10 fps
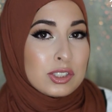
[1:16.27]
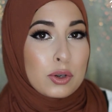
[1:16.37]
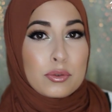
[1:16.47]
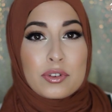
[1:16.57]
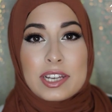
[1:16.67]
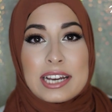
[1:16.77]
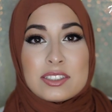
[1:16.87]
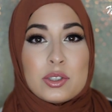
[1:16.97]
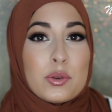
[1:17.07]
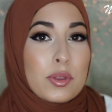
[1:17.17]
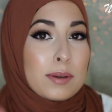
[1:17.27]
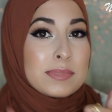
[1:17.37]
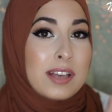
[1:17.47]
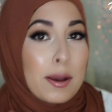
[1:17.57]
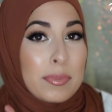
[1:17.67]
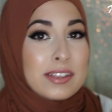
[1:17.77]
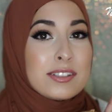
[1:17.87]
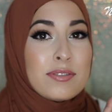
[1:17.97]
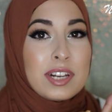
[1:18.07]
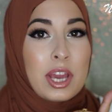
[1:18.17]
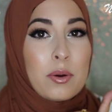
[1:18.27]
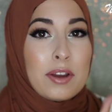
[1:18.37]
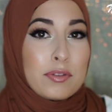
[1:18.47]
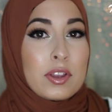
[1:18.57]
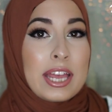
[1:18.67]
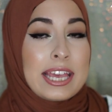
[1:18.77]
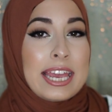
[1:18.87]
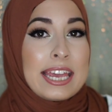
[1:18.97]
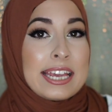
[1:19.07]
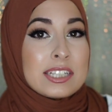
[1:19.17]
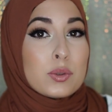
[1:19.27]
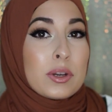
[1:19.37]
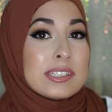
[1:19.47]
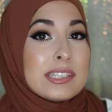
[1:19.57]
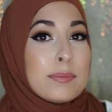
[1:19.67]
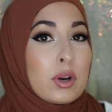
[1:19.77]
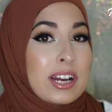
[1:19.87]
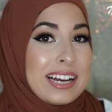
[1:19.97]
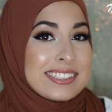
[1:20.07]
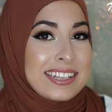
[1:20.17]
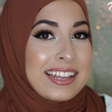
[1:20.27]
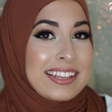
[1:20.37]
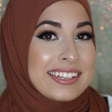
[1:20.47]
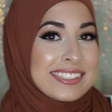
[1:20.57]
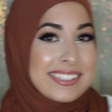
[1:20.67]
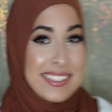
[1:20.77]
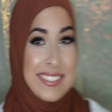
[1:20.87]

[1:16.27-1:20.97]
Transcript: Don't forget to thumbs up this video if you like it and want to see more content like this.